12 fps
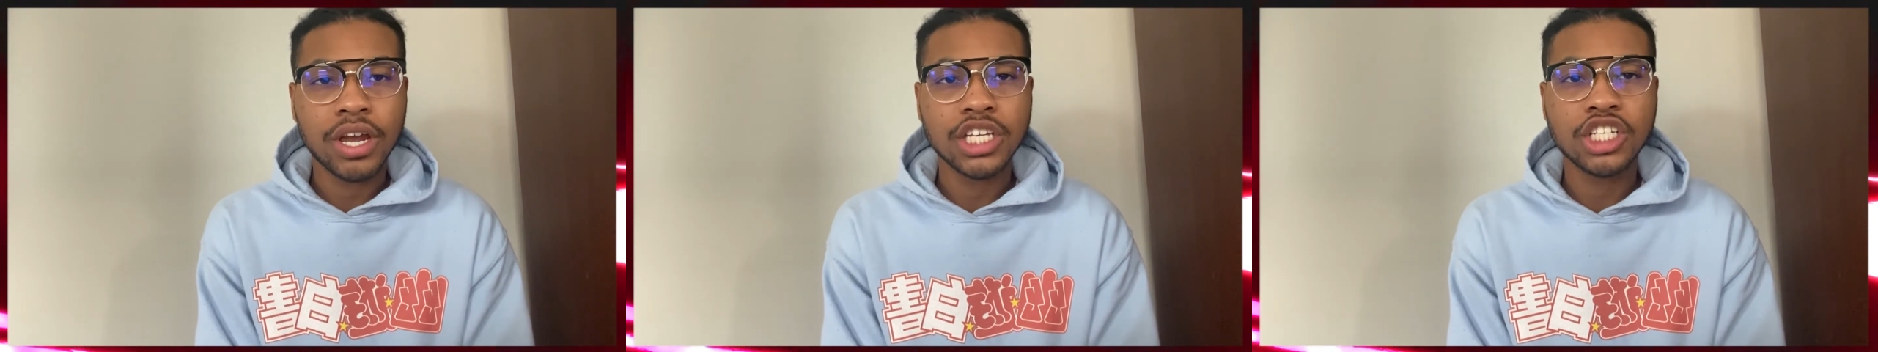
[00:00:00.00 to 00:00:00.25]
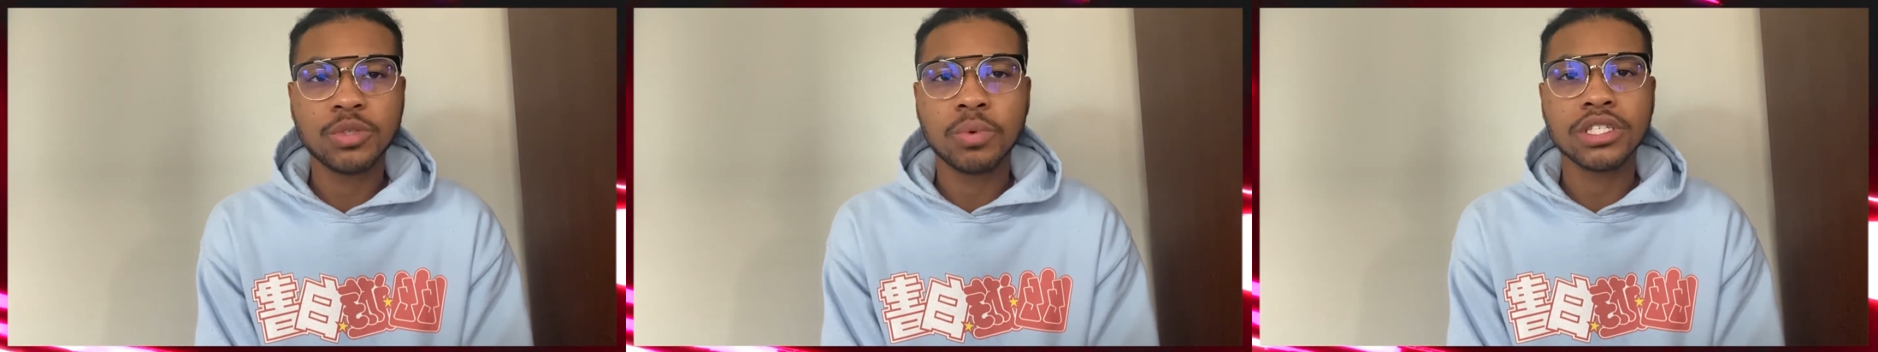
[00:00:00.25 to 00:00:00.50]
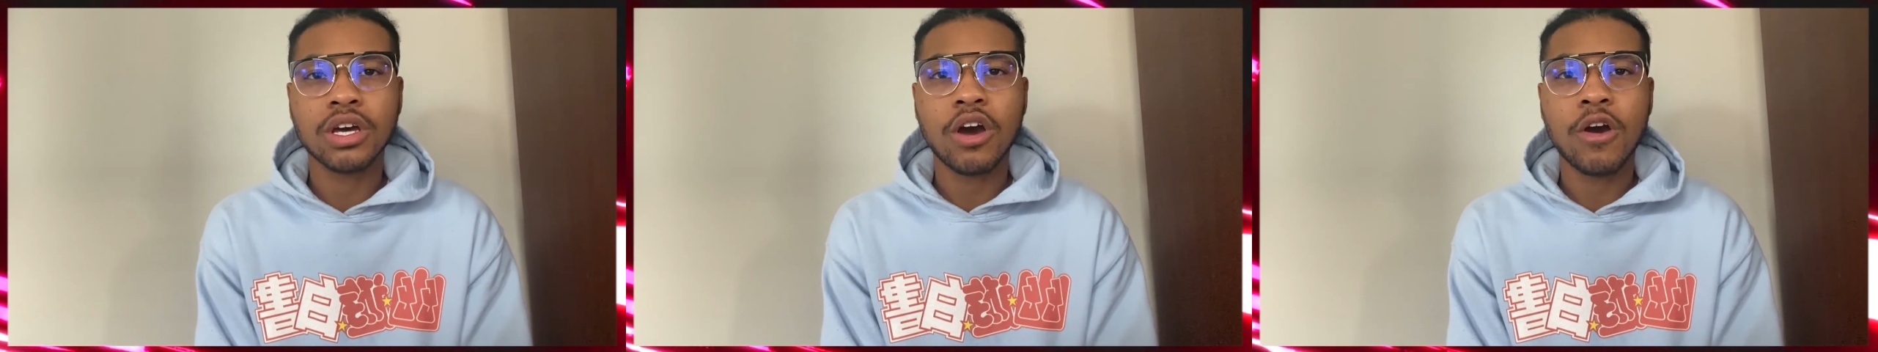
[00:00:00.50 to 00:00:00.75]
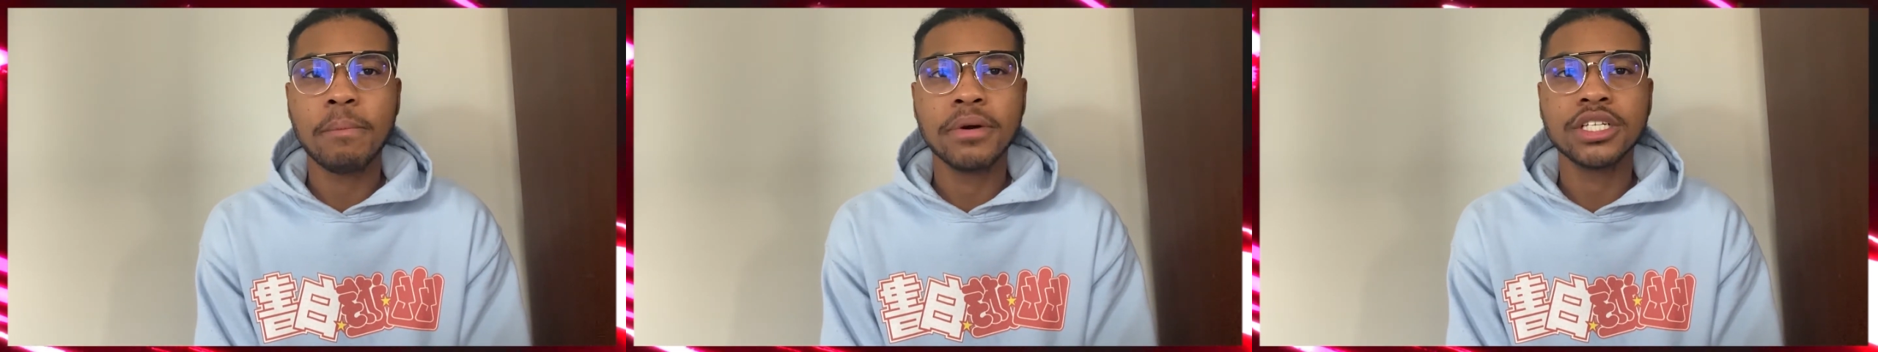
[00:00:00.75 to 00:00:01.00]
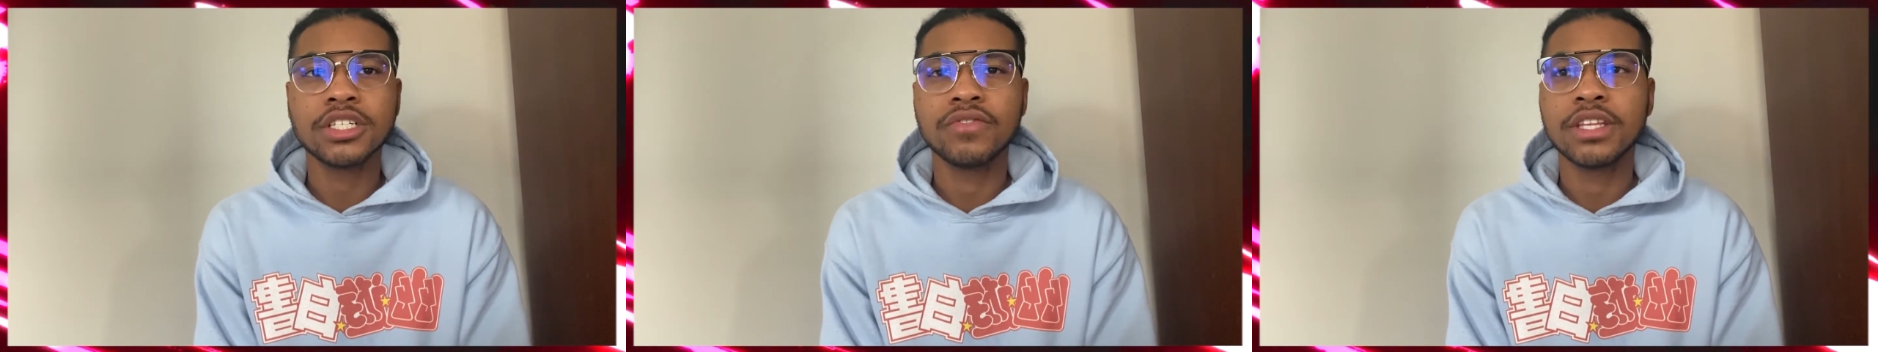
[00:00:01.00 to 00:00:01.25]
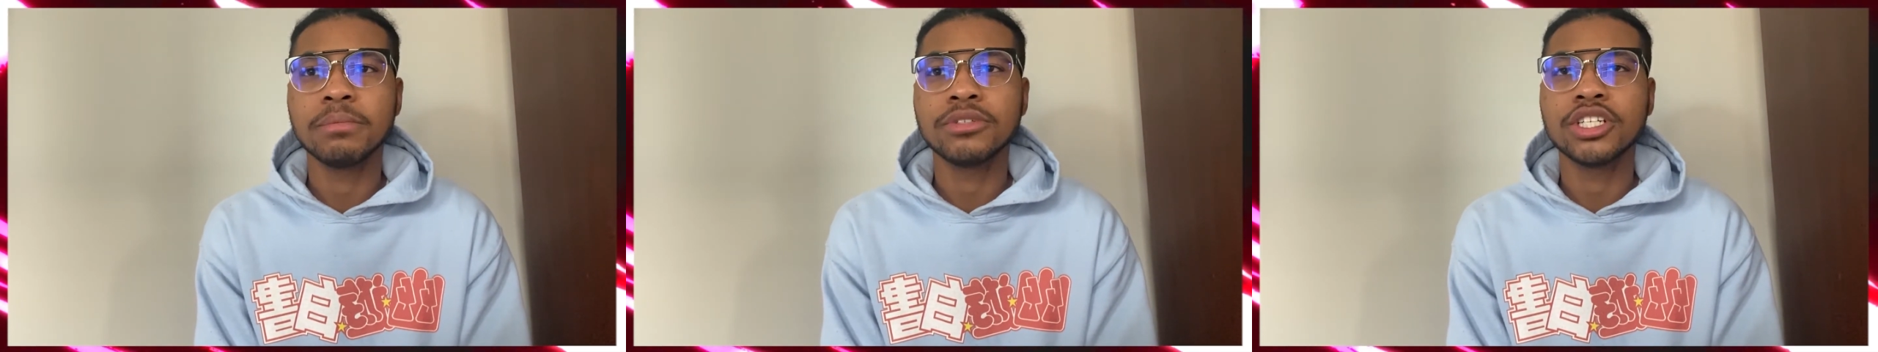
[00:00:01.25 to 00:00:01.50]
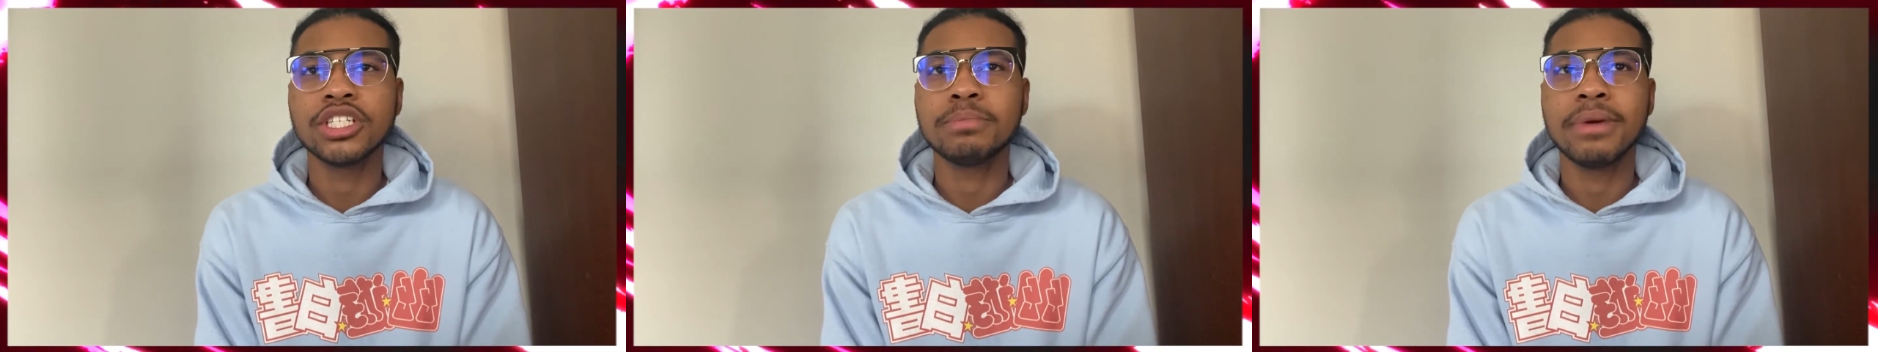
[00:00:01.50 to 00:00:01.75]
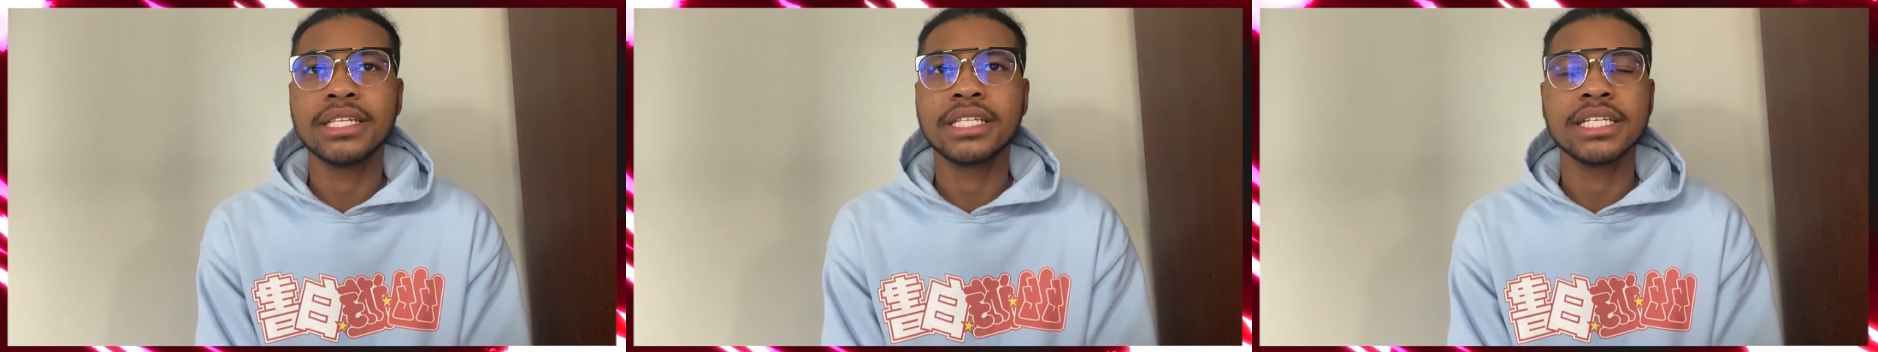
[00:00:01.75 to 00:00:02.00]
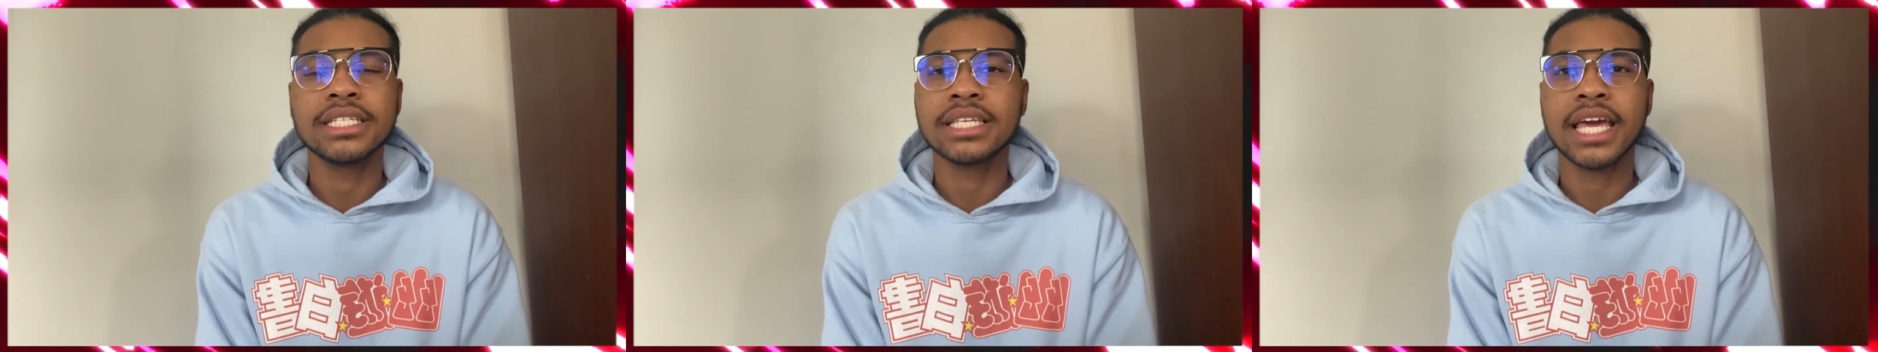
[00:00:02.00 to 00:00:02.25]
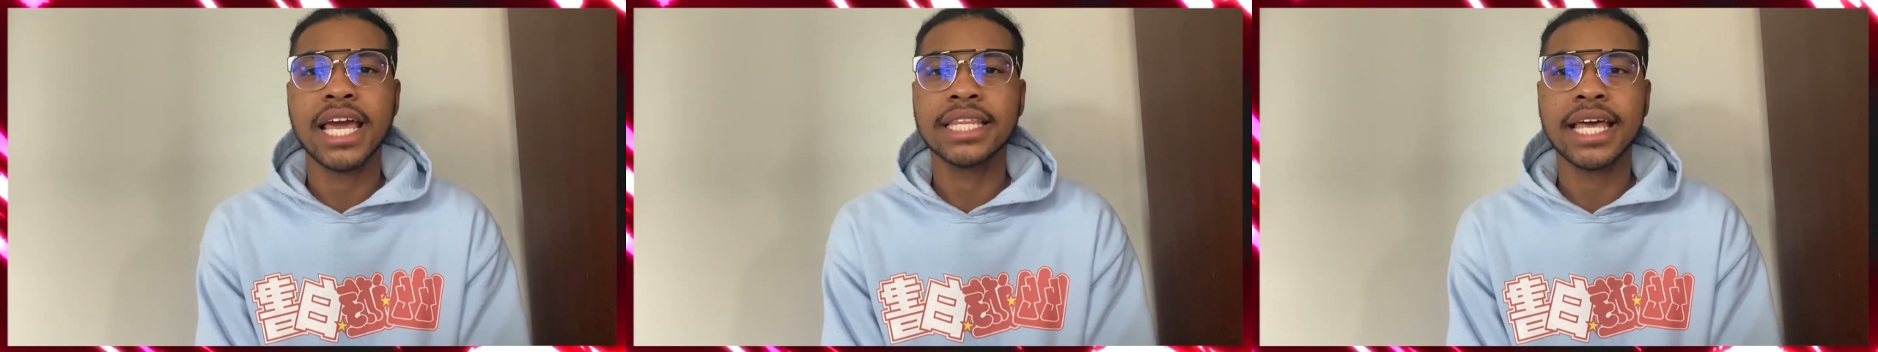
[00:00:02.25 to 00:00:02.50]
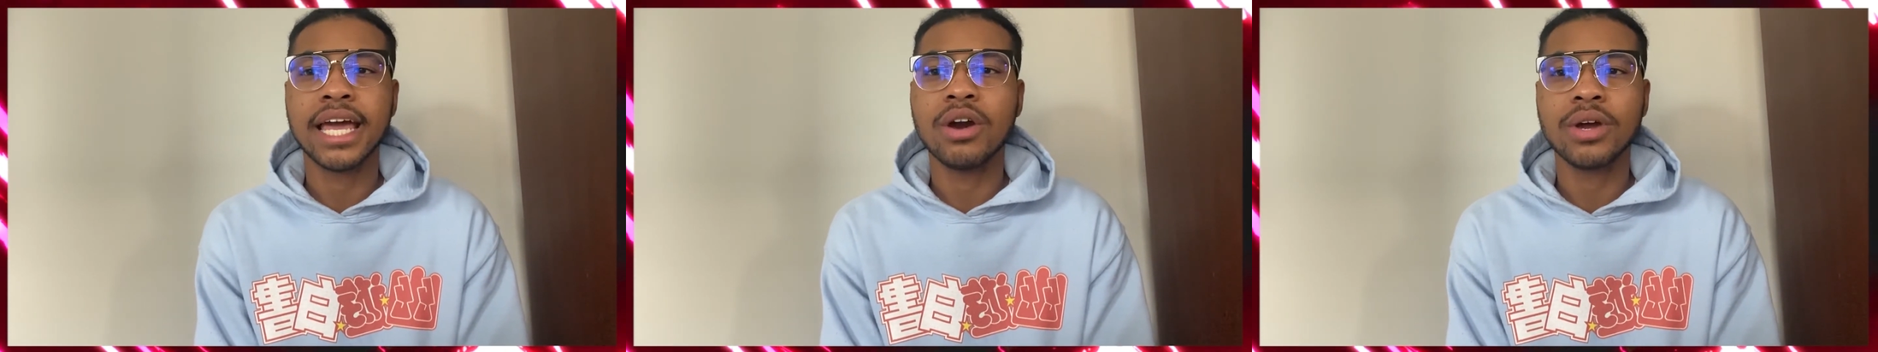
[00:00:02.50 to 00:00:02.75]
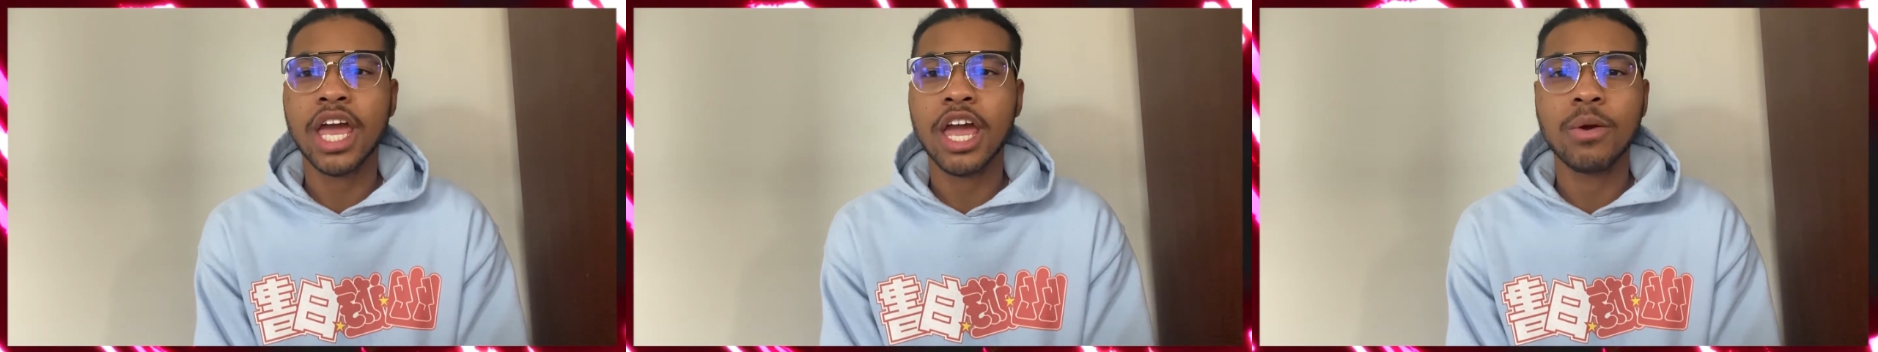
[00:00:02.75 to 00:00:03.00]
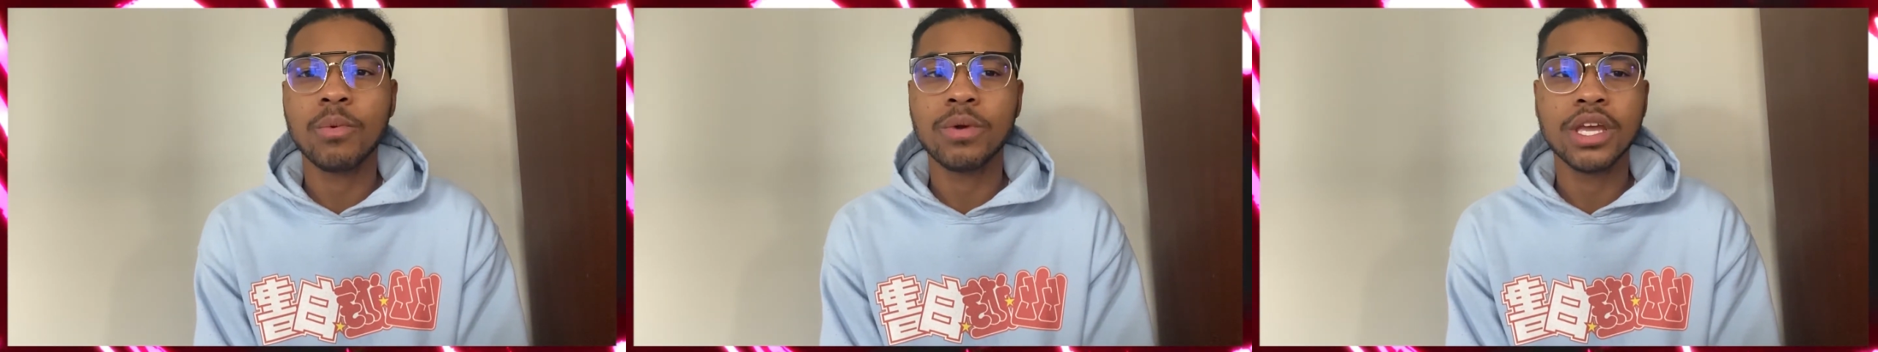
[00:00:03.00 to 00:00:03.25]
It just was a whole bunch of them just basically saying that, okay,